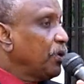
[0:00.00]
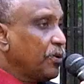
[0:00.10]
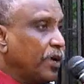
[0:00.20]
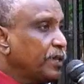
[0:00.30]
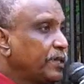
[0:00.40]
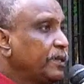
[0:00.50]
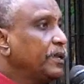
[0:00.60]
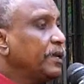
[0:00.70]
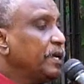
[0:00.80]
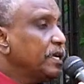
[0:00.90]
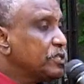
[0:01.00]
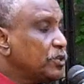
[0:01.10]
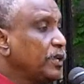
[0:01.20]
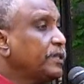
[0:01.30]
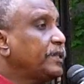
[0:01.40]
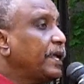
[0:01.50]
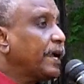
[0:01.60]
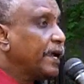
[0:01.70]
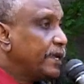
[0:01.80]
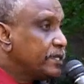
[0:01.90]
Not, he's not
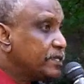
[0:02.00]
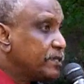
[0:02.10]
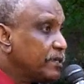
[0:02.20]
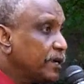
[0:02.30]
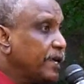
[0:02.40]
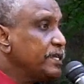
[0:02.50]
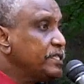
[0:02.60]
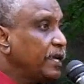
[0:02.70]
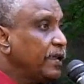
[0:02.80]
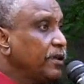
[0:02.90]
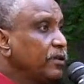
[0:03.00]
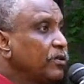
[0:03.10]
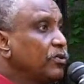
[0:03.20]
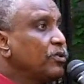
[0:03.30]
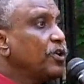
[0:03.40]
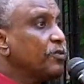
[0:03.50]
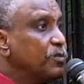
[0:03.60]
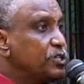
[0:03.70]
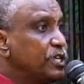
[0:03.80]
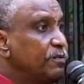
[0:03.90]
against Christian nor
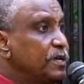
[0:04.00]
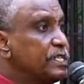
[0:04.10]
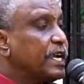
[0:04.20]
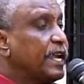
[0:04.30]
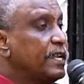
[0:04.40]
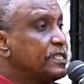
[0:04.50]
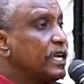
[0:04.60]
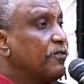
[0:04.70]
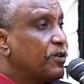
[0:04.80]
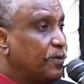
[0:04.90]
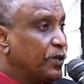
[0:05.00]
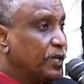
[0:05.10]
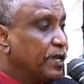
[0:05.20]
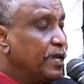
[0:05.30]
Muslim, he's against everybody.